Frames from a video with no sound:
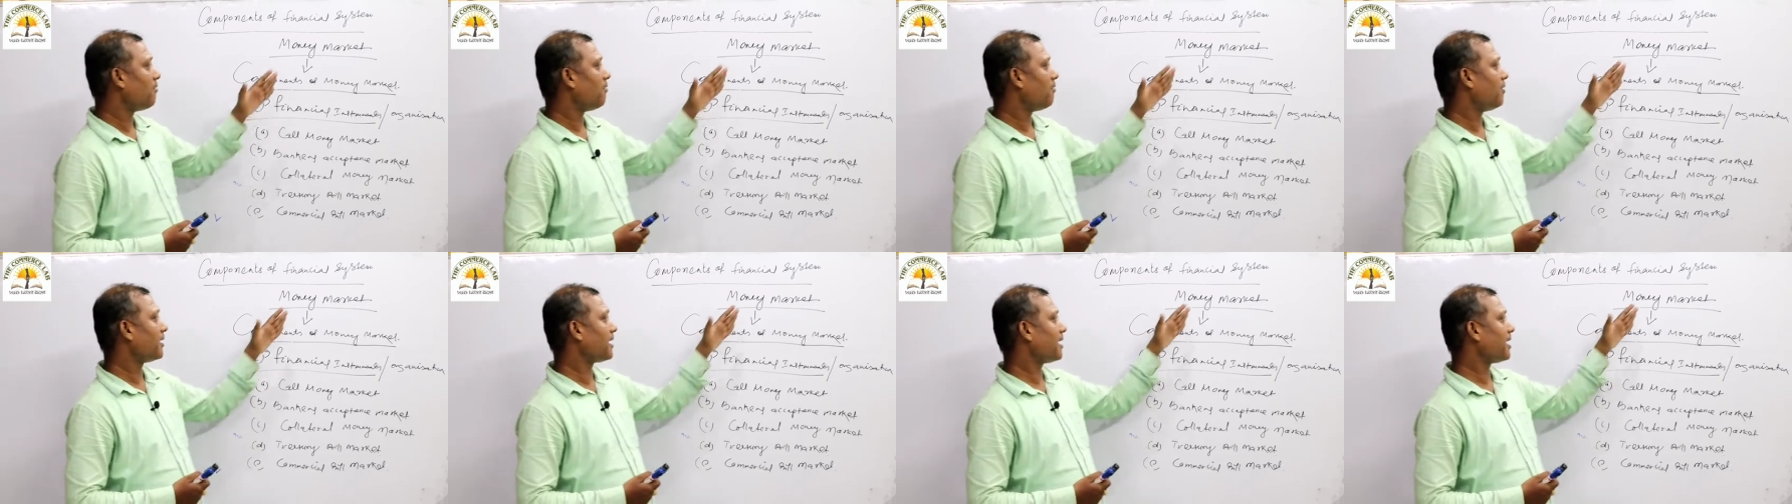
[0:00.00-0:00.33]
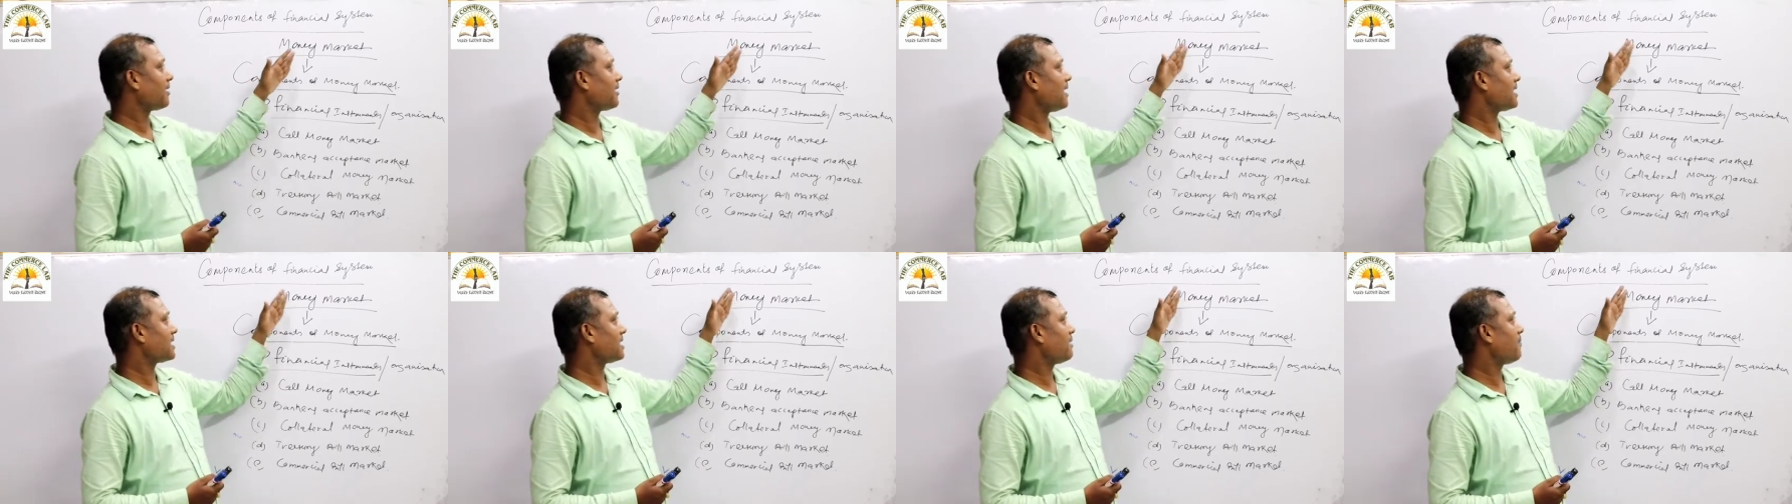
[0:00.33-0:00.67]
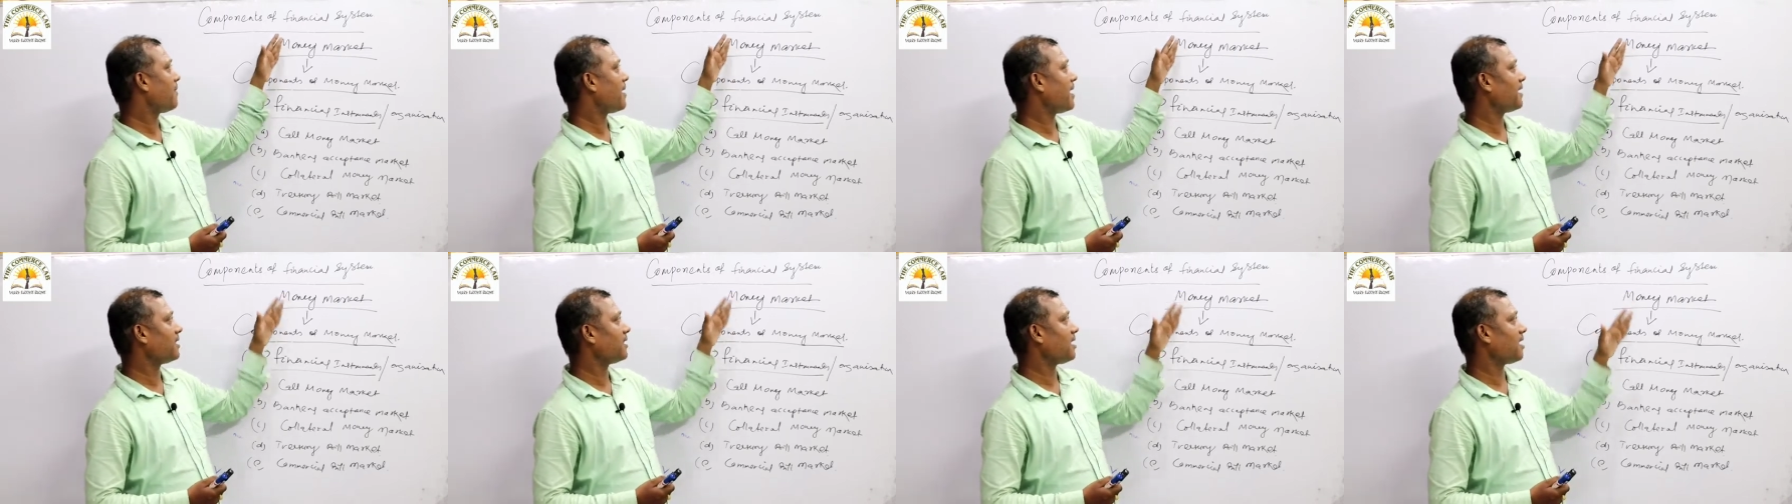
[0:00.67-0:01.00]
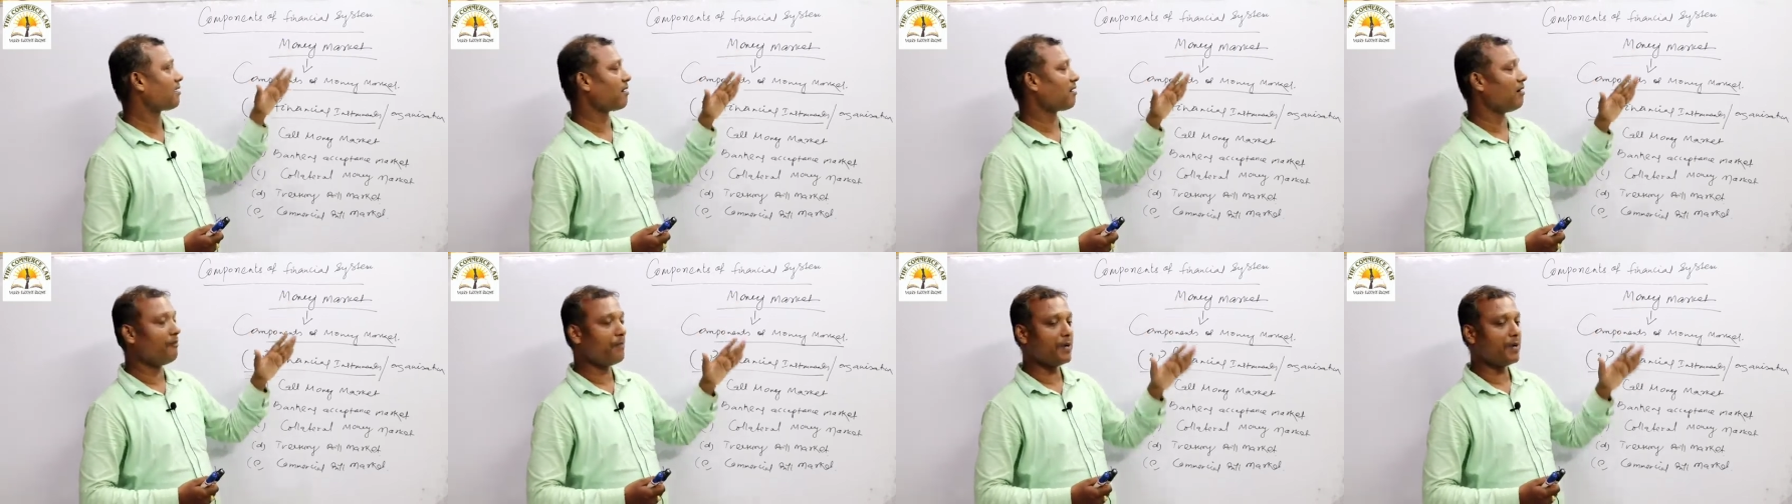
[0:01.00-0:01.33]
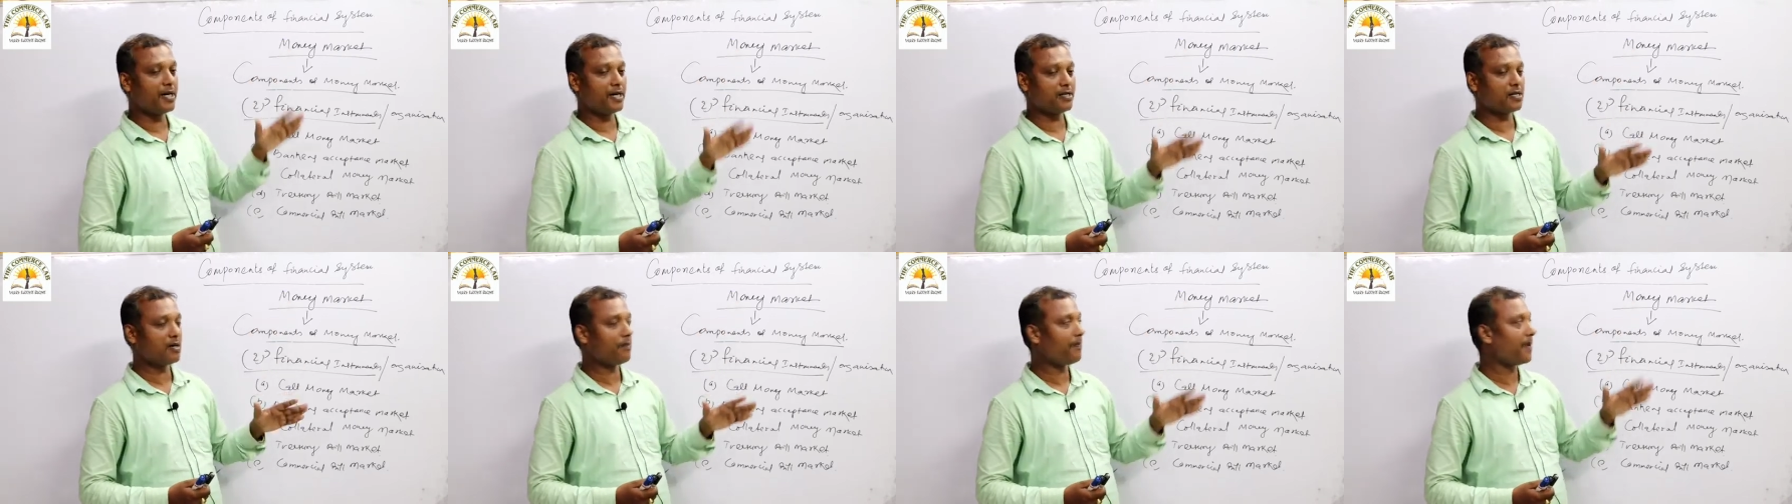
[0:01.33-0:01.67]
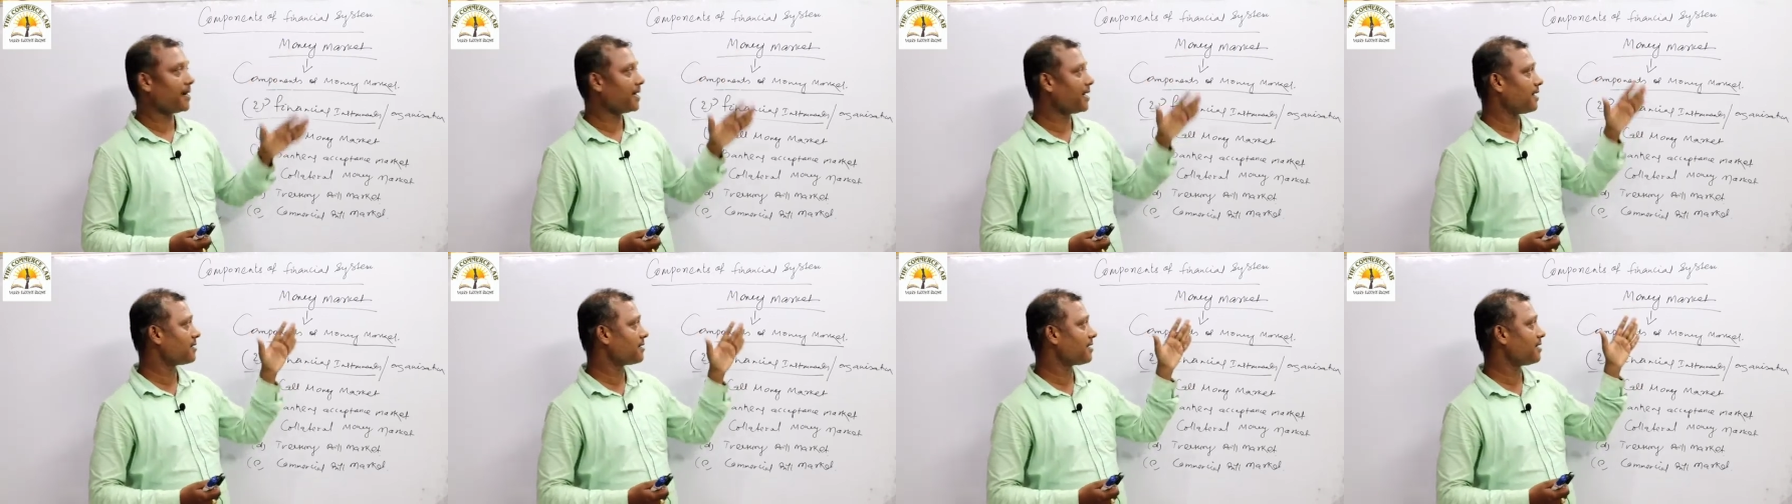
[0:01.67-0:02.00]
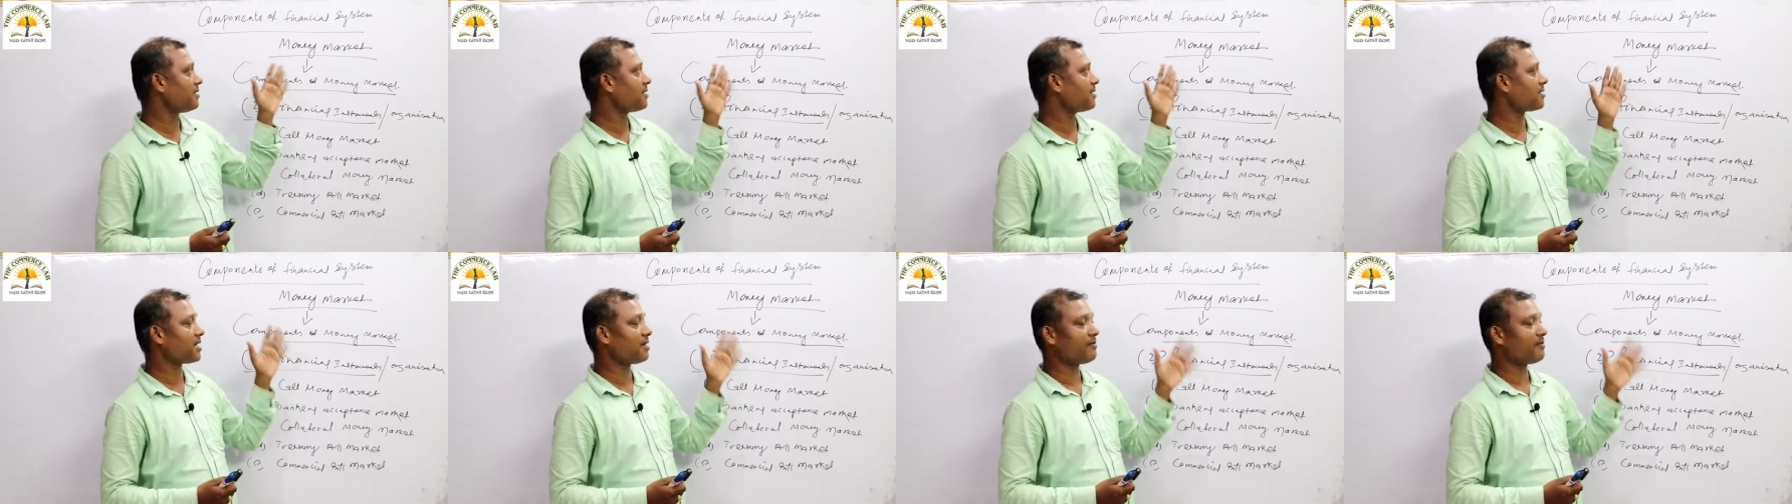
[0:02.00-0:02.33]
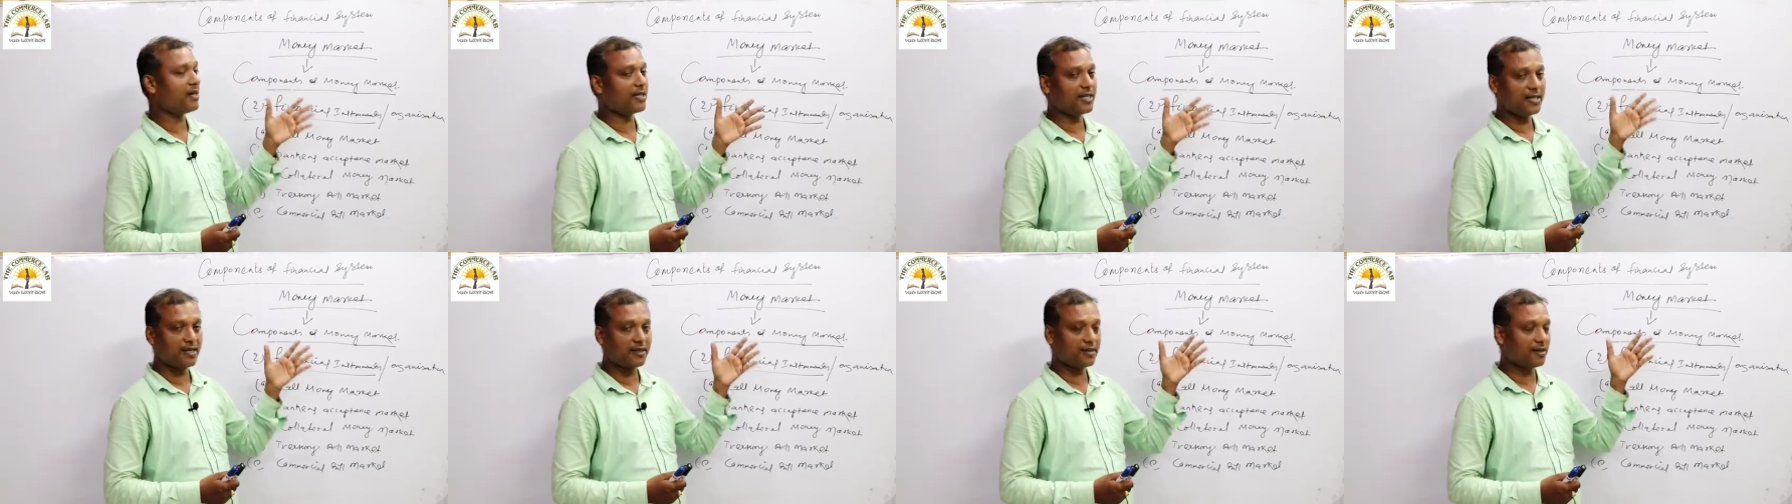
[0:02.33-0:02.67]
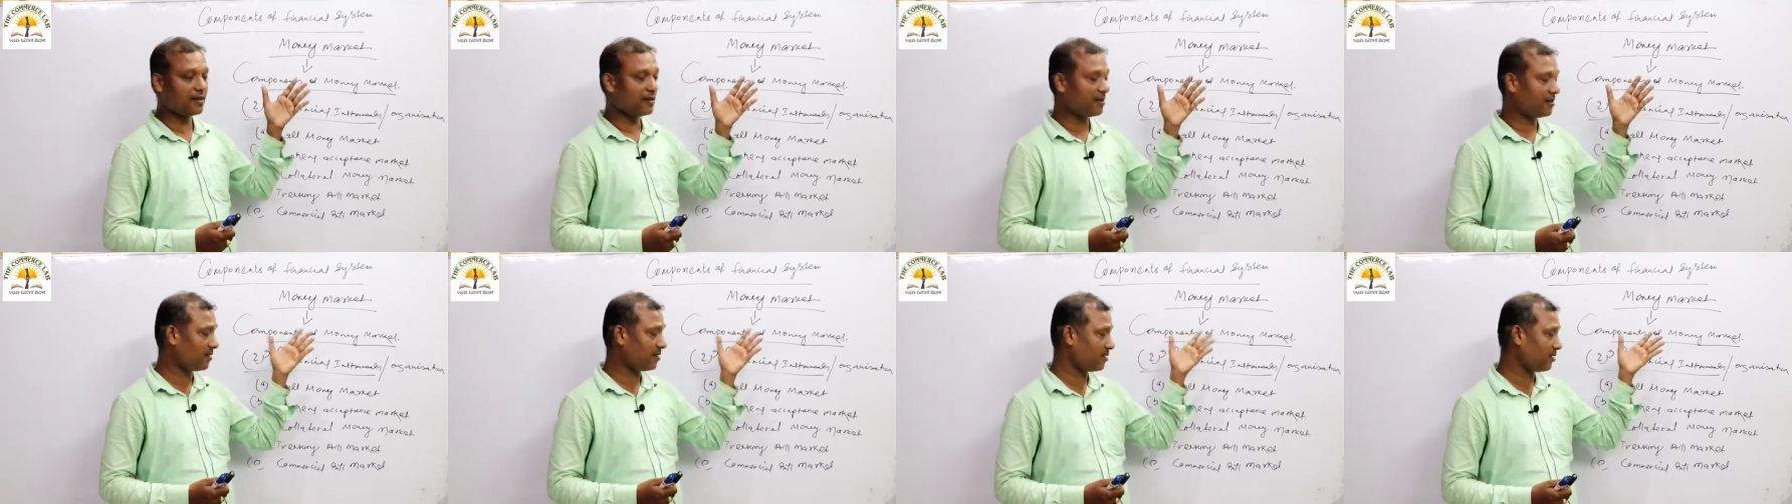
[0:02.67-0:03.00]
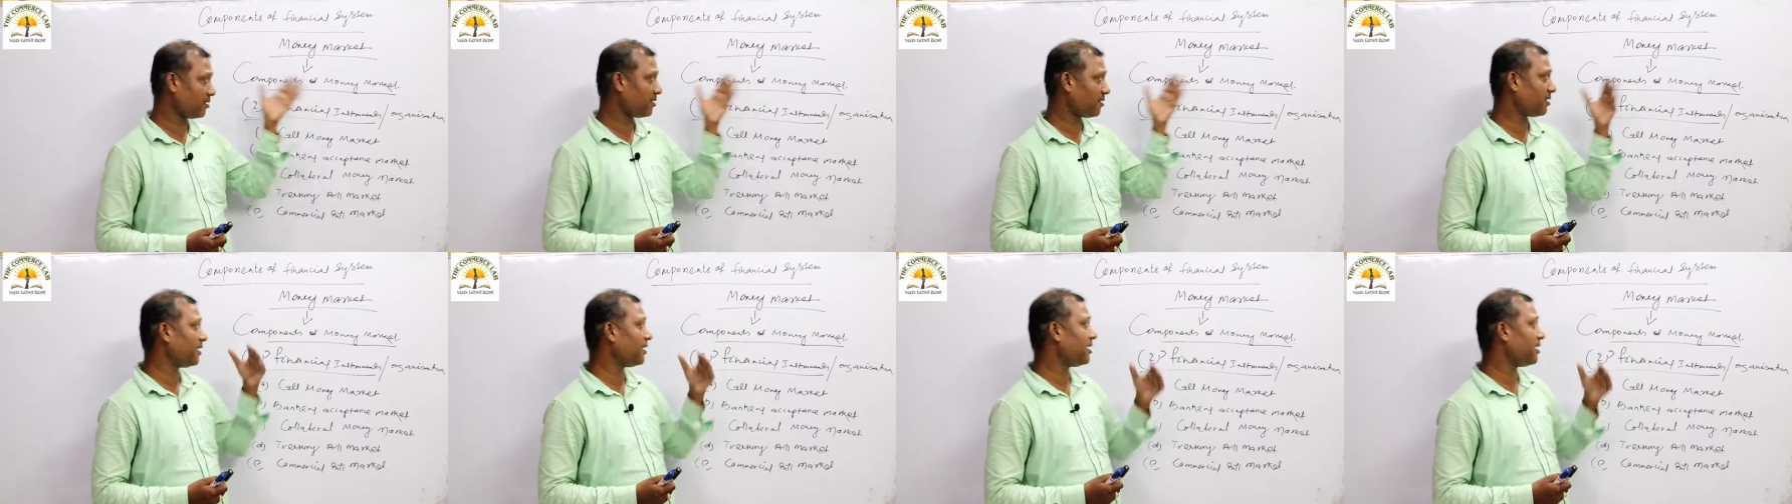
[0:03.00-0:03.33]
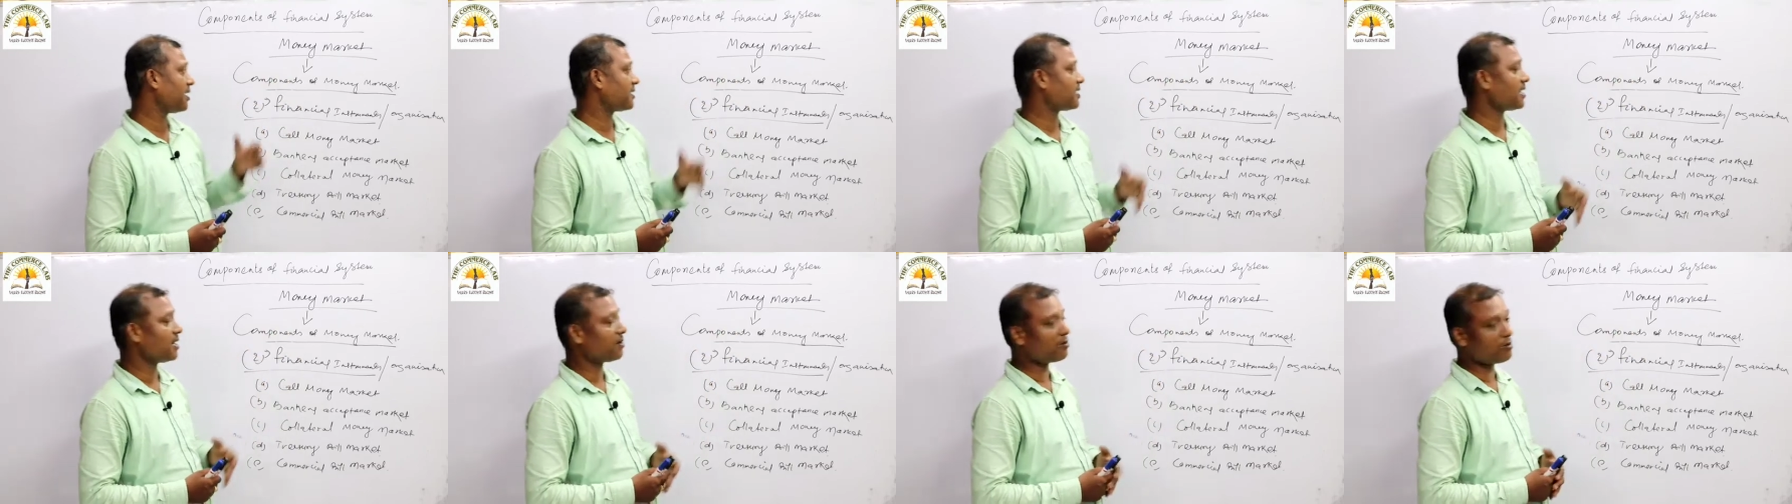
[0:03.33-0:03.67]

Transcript: We can classify the components of financial system under 3 years.